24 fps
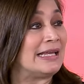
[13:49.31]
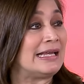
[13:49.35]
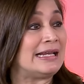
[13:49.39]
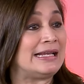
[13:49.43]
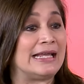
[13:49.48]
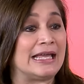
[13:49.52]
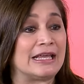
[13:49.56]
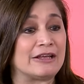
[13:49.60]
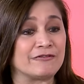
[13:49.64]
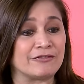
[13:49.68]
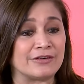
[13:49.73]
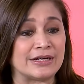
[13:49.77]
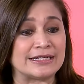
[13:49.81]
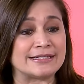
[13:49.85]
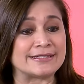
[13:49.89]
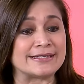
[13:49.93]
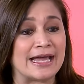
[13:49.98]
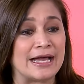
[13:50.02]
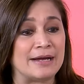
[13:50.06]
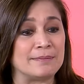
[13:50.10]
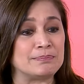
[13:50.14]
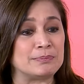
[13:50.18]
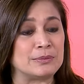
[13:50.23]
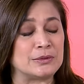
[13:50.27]
Like, for
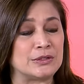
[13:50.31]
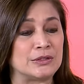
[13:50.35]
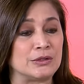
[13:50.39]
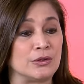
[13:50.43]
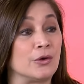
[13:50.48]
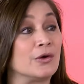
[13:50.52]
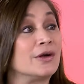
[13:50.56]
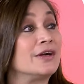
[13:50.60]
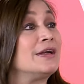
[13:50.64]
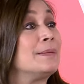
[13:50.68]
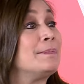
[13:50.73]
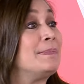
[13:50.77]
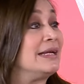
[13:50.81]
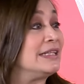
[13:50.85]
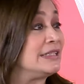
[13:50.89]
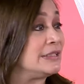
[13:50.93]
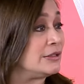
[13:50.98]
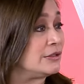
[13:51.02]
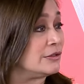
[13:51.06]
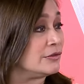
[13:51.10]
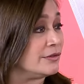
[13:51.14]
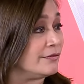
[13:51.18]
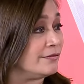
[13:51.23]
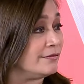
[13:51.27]
example, or
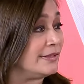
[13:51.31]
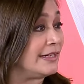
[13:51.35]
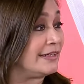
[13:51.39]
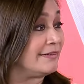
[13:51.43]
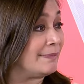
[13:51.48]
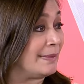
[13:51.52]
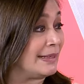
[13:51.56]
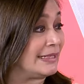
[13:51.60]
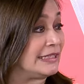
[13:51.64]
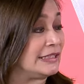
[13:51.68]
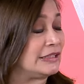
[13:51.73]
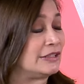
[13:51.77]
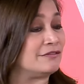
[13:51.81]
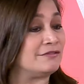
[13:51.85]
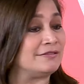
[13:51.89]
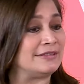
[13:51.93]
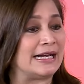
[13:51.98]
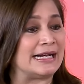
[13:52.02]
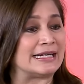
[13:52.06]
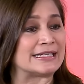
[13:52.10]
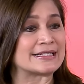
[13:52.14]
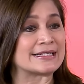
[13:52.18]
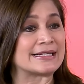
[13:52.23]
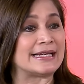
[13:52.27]
repetitive, mm-hmm,
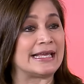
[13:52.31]
tasks.